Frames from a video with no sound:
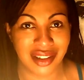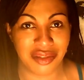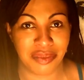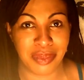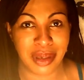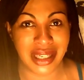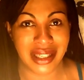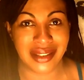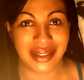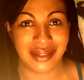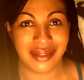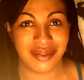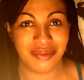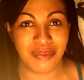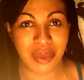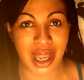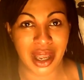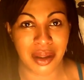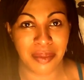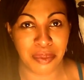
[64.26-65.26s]
that have
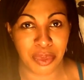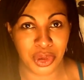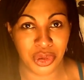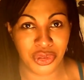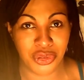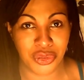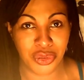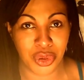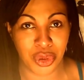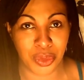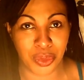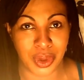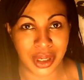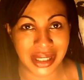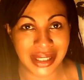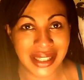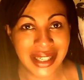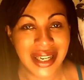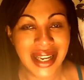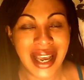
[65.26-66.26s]
been put
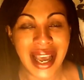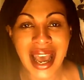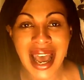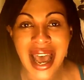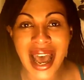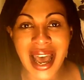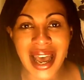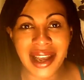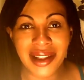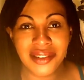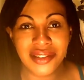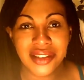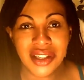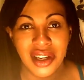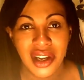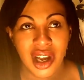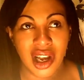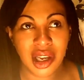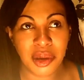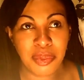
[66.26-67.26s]
forward. And
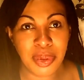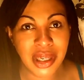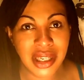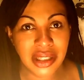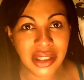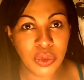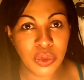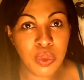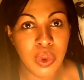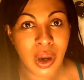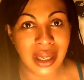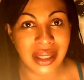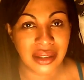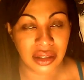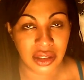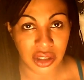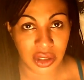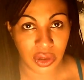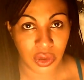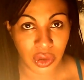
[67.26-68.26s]
I picked
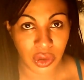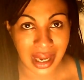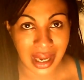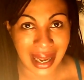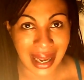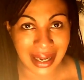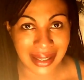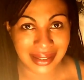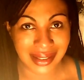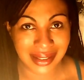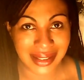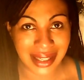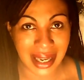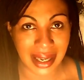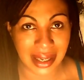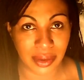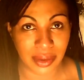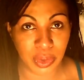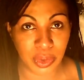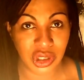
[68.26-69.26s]
one to look at
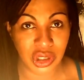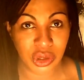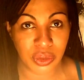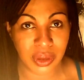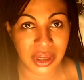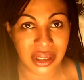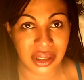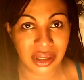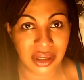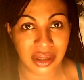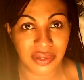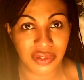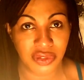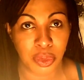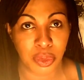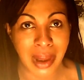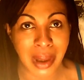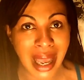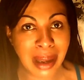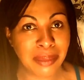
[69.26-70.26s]
today, which was
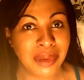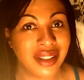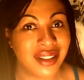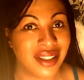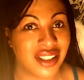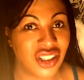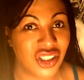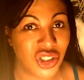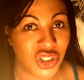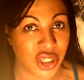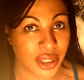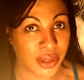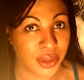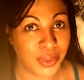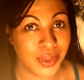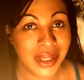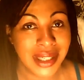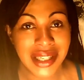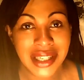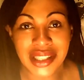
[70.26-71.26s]
from Amethyst
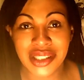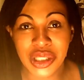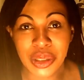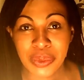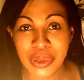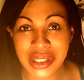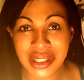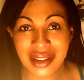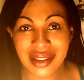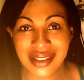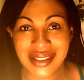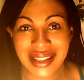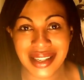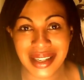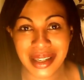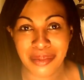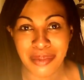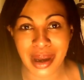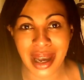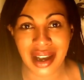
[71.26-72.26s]
Jo, and she was
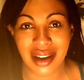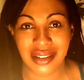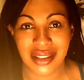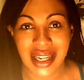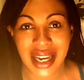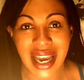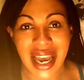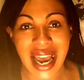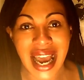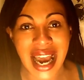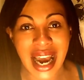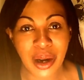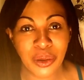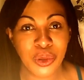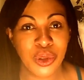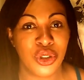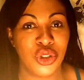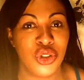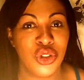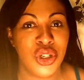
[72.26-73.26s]
asking about
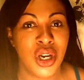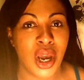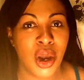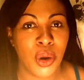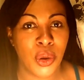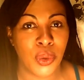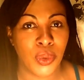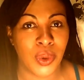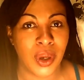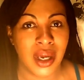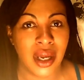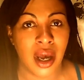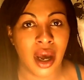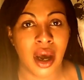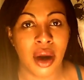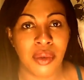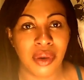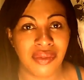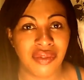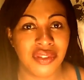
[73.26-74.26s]
how to know
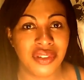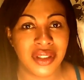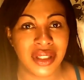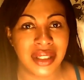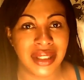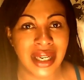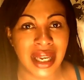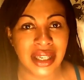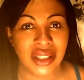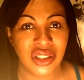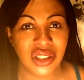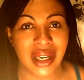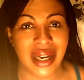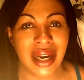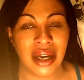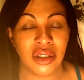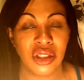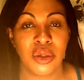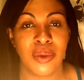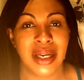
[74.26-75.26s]
our infinite nature,
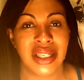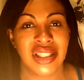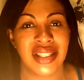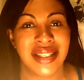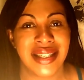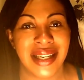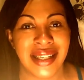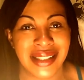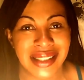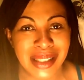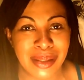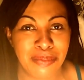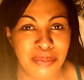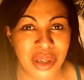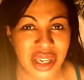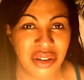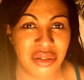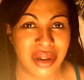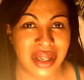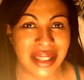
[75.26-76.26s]
how to actually
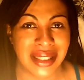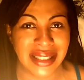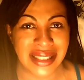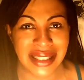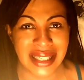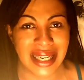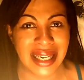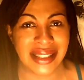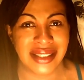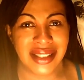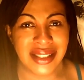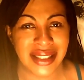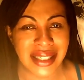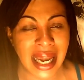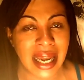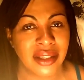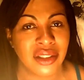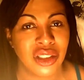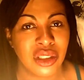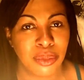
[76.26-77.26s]
experience it as a
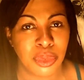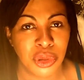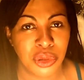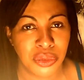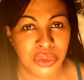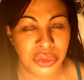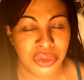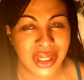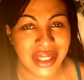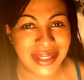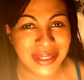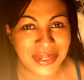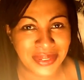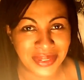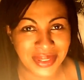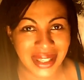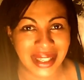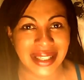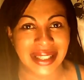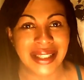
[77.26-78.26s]
tangible, real
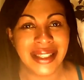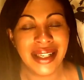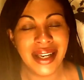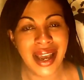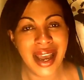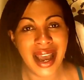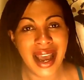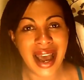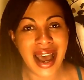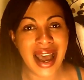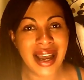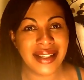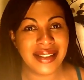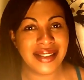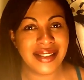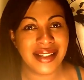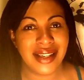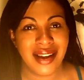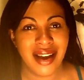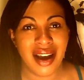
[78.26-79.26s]
thing.
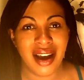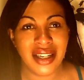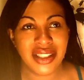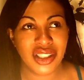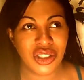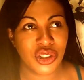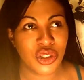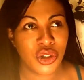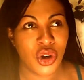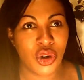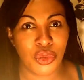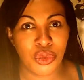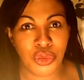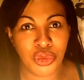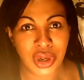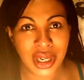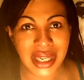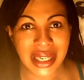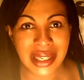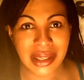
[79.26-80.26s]
And I just got
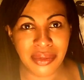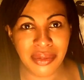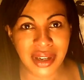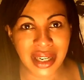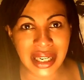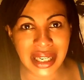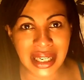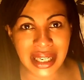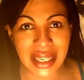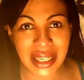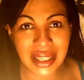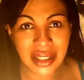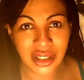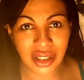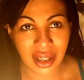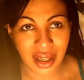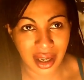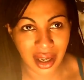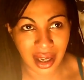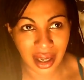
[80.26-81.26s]
really, really
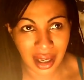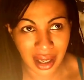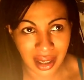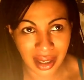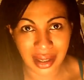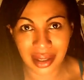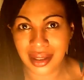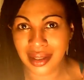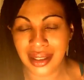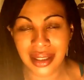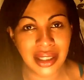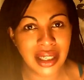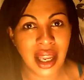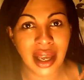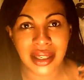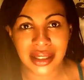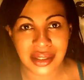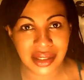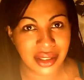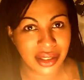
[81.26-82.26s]

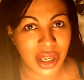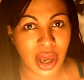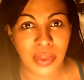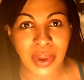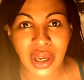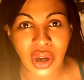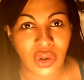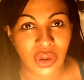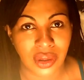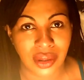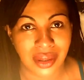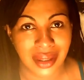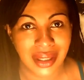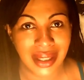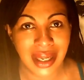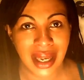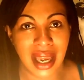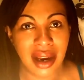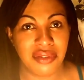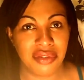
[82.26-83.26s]
lights going on
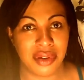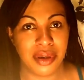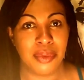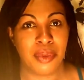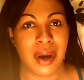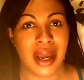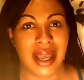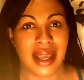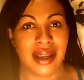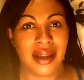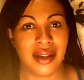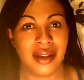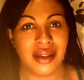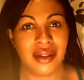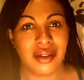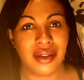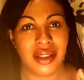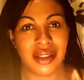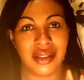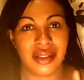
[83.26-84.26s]
everywhere
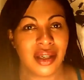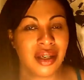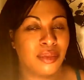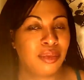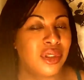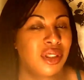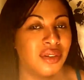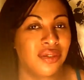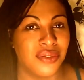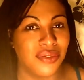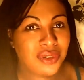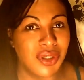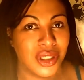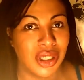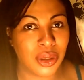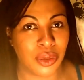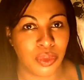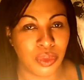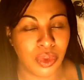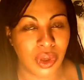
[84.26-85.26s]
in terms of, you
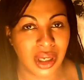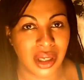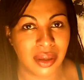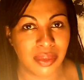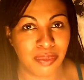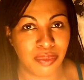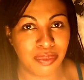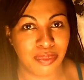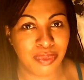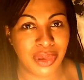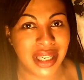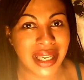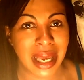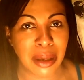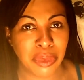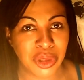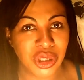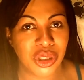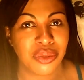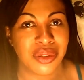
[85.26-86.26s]
know, being
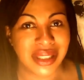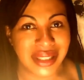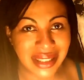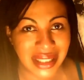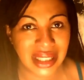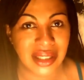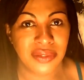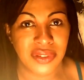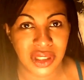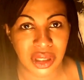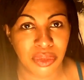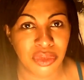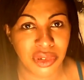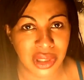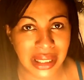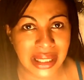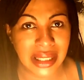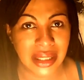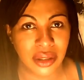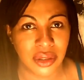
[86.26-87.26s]
able to receive some
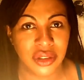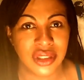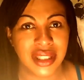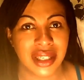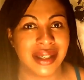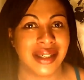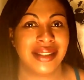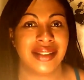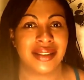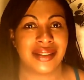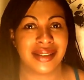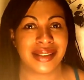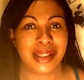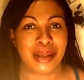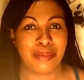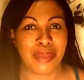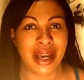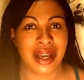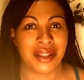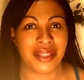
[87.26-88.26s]
really good guidance
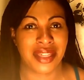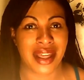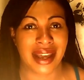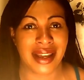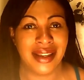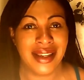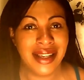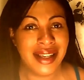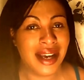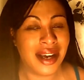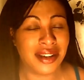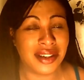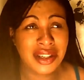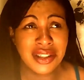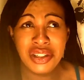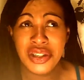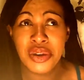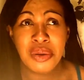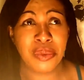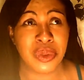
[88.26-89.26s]
about that. And
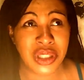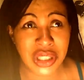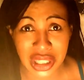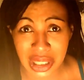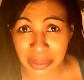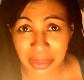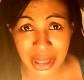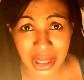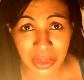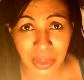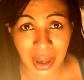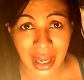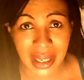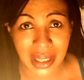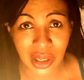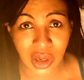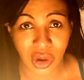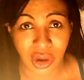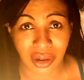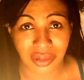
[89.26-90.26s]
I knew it was going to be
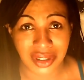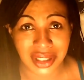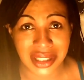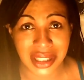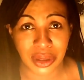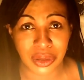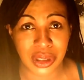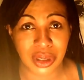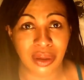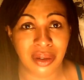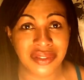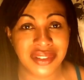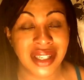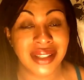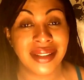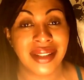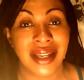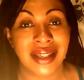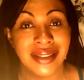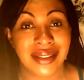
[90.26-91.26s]
quite a long video, so I've
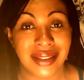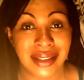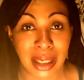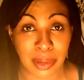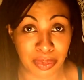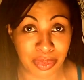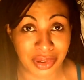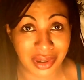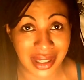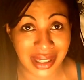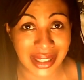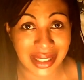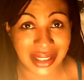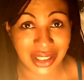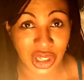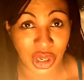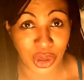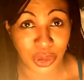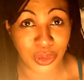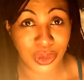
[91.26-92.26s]
done that
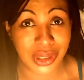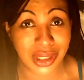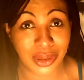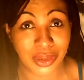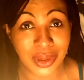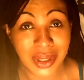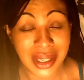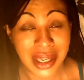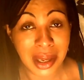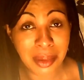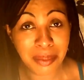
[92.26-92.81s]
separately, Jo. So